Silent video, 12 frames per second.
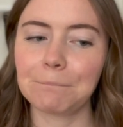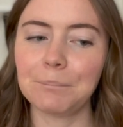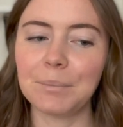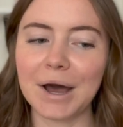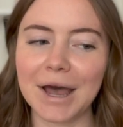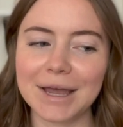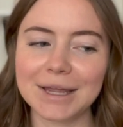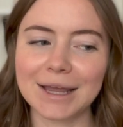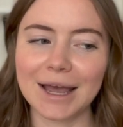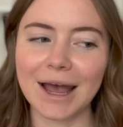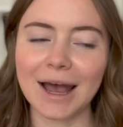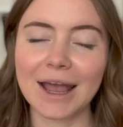but
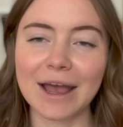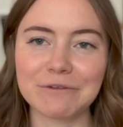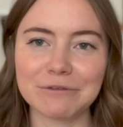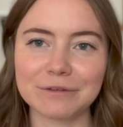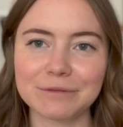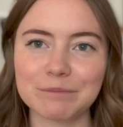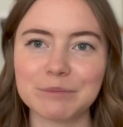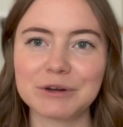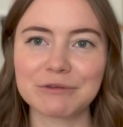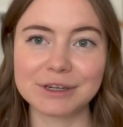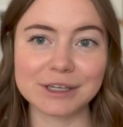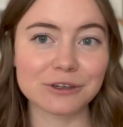I have been
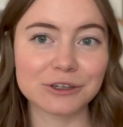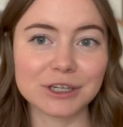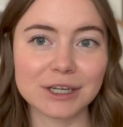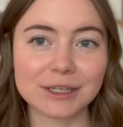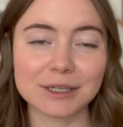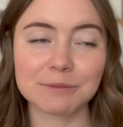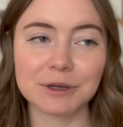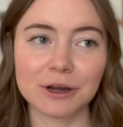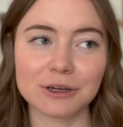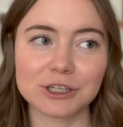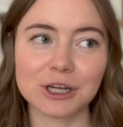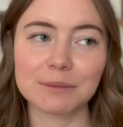researching some
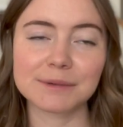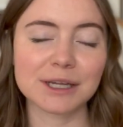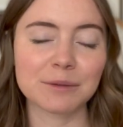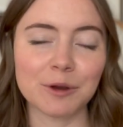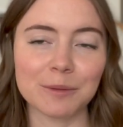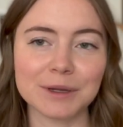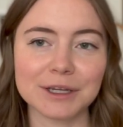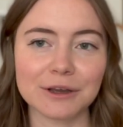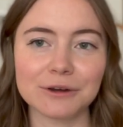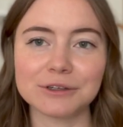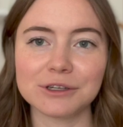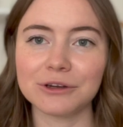yarn shops that I'm hoping to
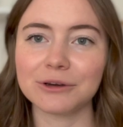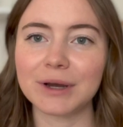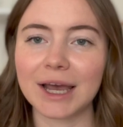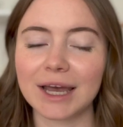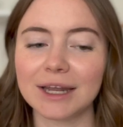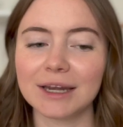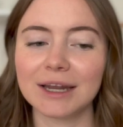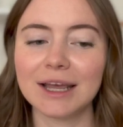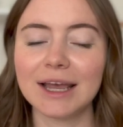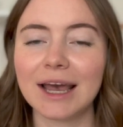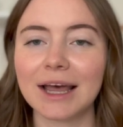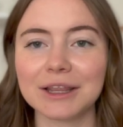go to and,
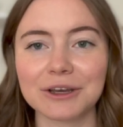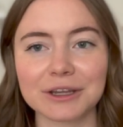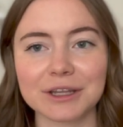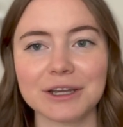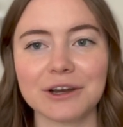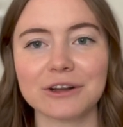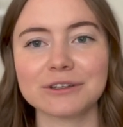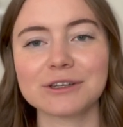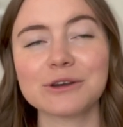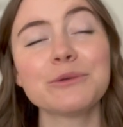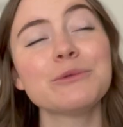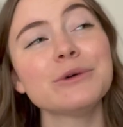and look at the yarn.
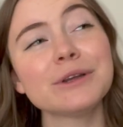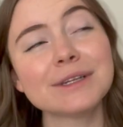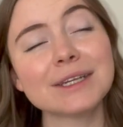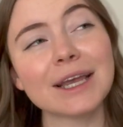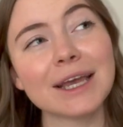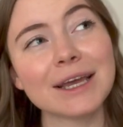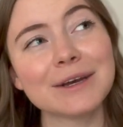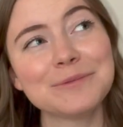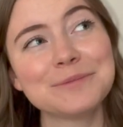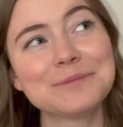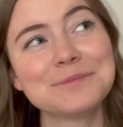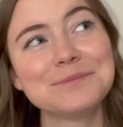So we'll see,
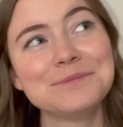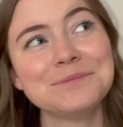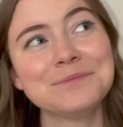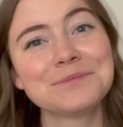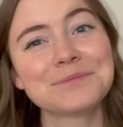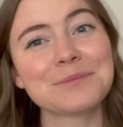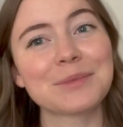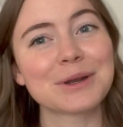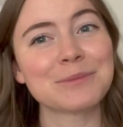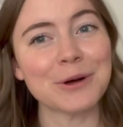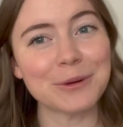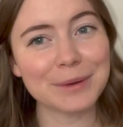but
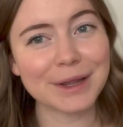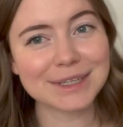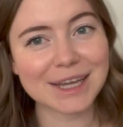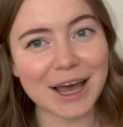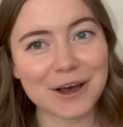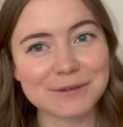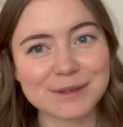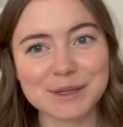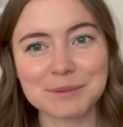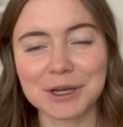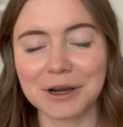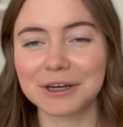I'm hoping to have
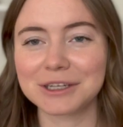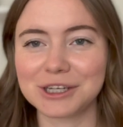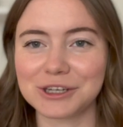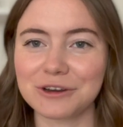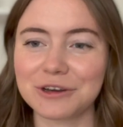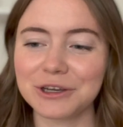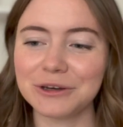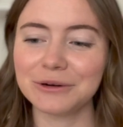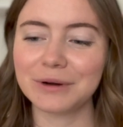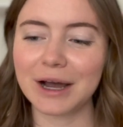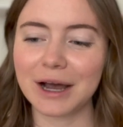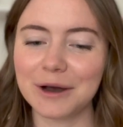some yarn to show
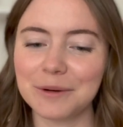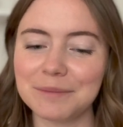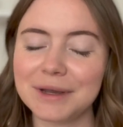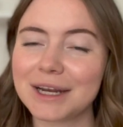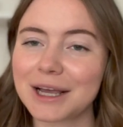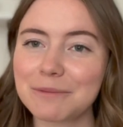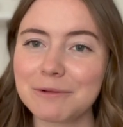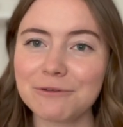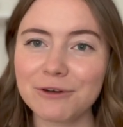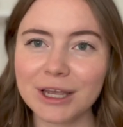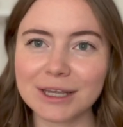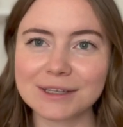you um, in a couple of
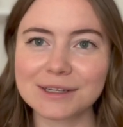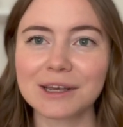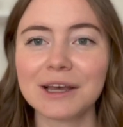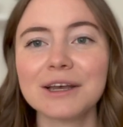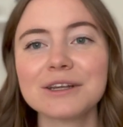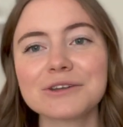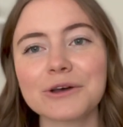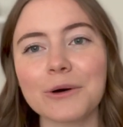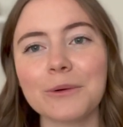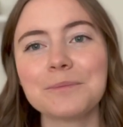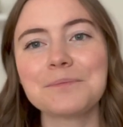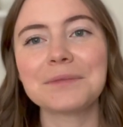weeks.
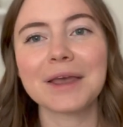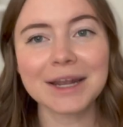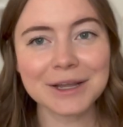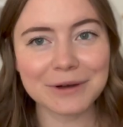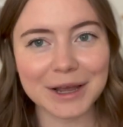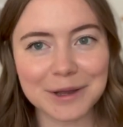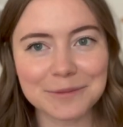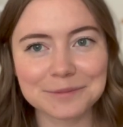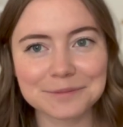So anyway,